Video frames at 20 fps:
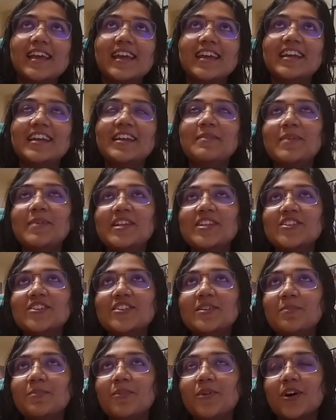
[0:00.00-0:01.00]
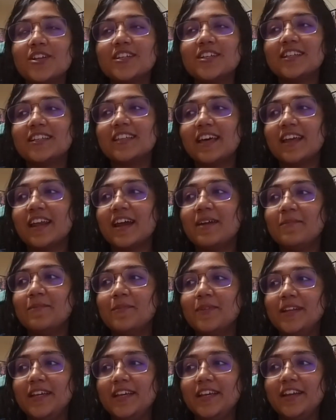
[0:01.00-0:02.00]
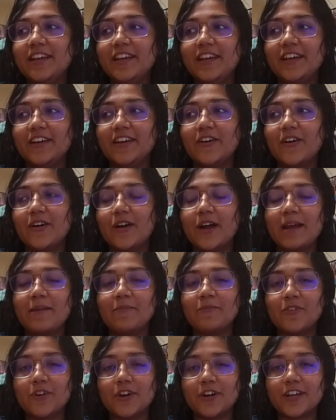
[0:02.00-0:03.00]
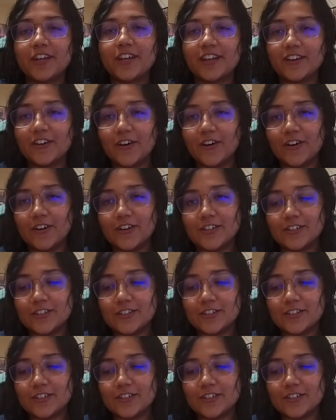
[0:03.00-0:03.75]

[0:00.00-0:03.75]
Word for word: like it depends on the project that I am leading or I am working on.